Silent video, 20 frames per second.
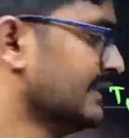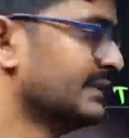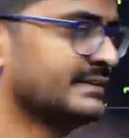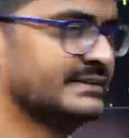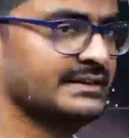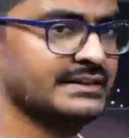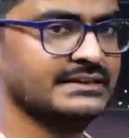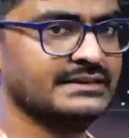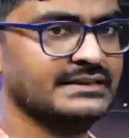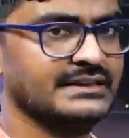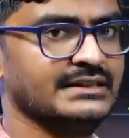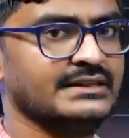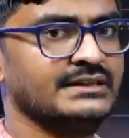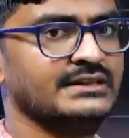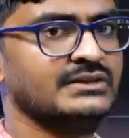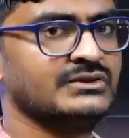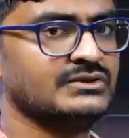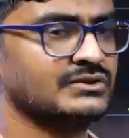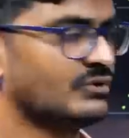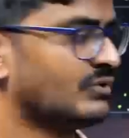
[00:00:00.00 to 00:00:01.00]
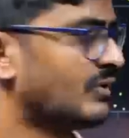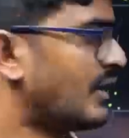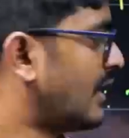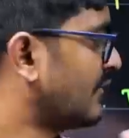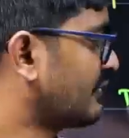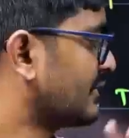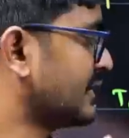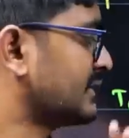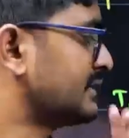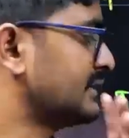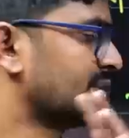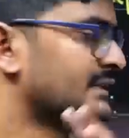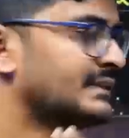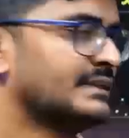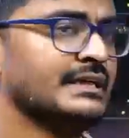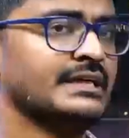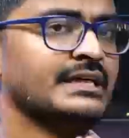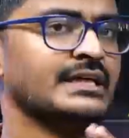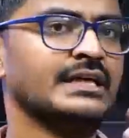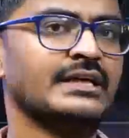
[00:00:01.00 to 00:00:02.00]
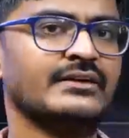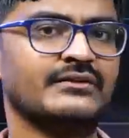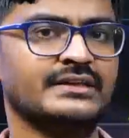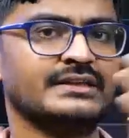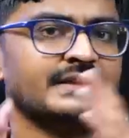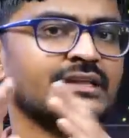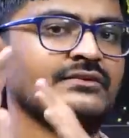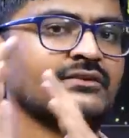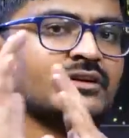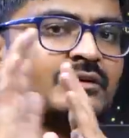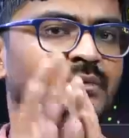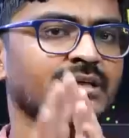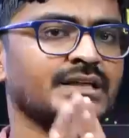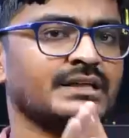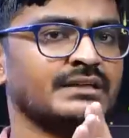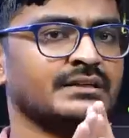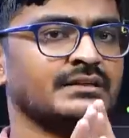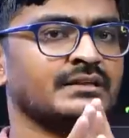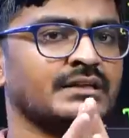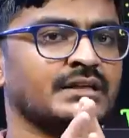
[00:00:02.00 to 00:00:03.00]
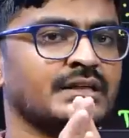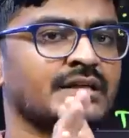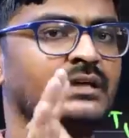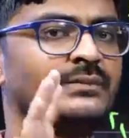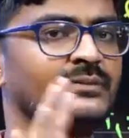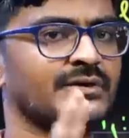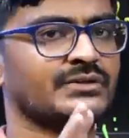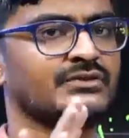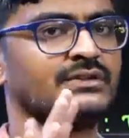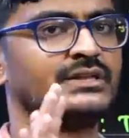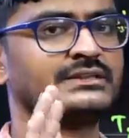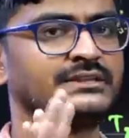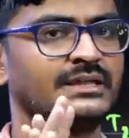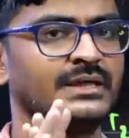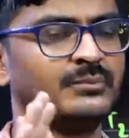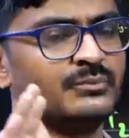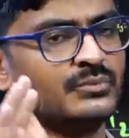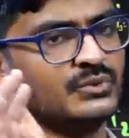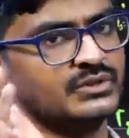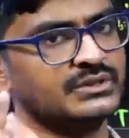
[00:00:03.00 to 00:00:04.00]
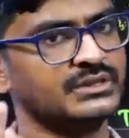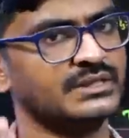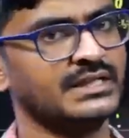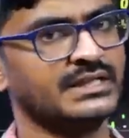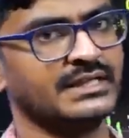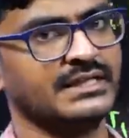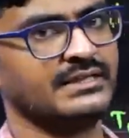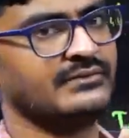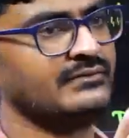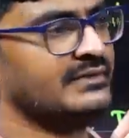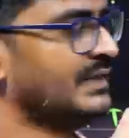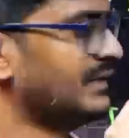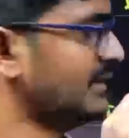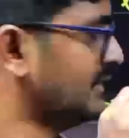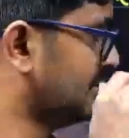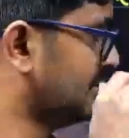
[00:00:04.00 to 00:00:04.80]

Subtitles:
60. So after 60, everything will be coming to the same position, again the